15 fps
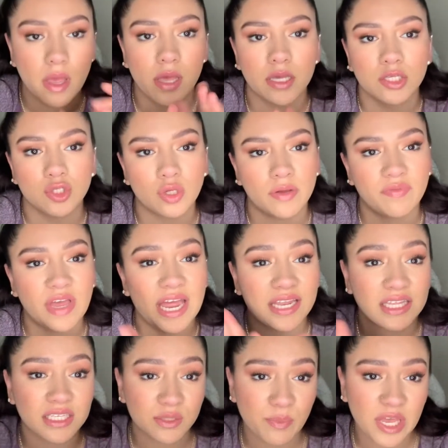So I've had this
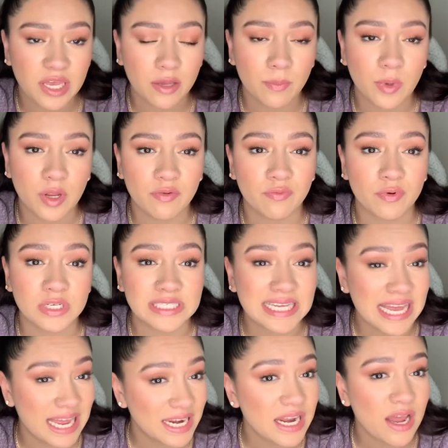makeup on for 10
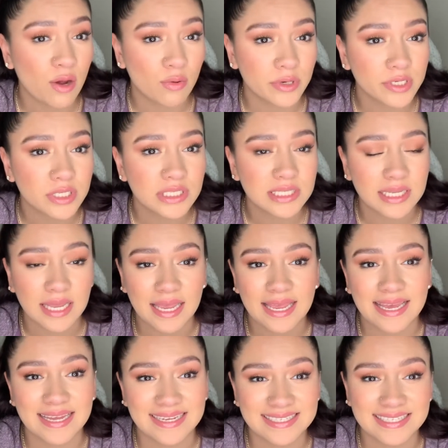hours
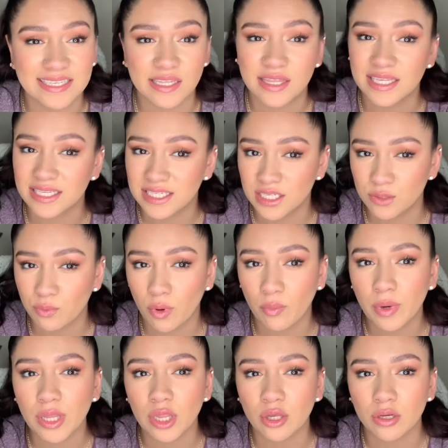and this is what we
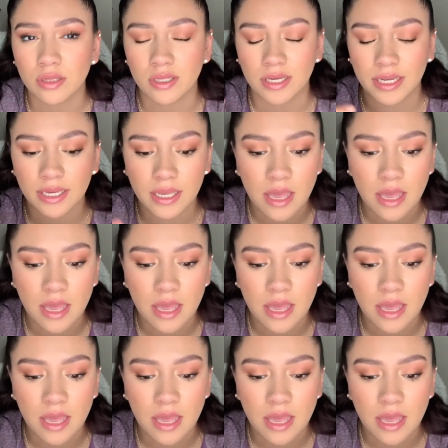look like.